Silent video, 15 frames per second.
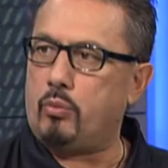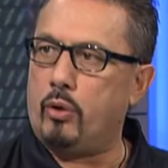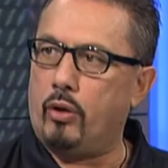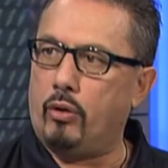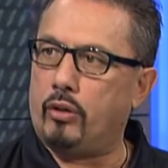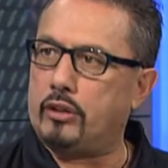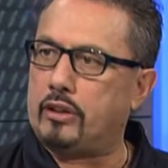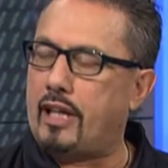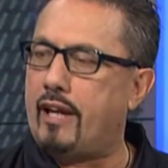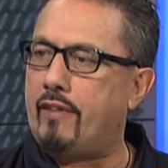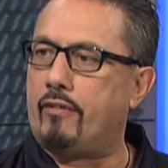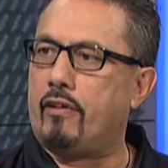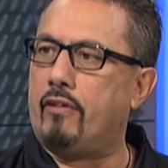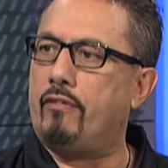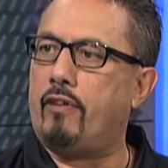world is
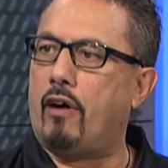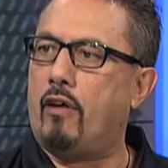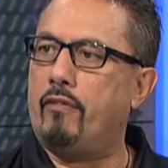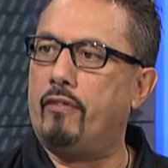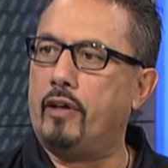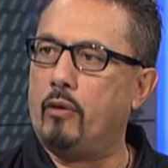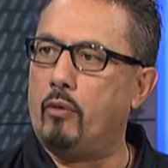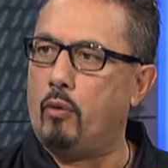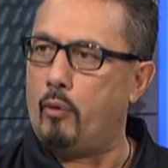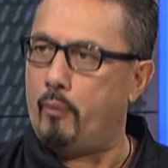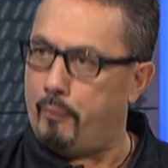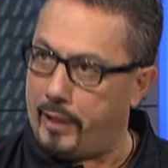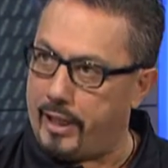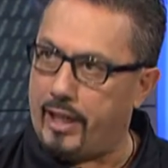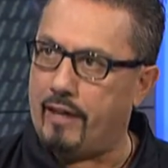ever evolving and will
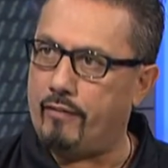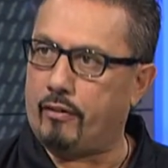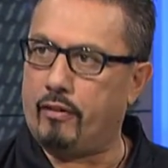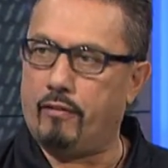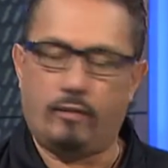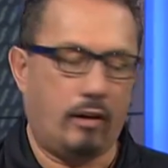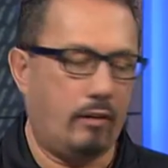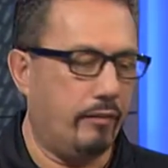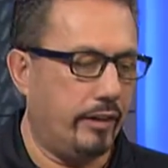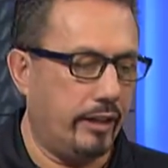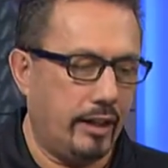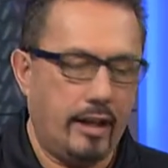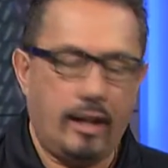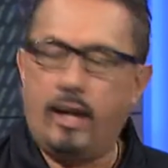be ever evolving,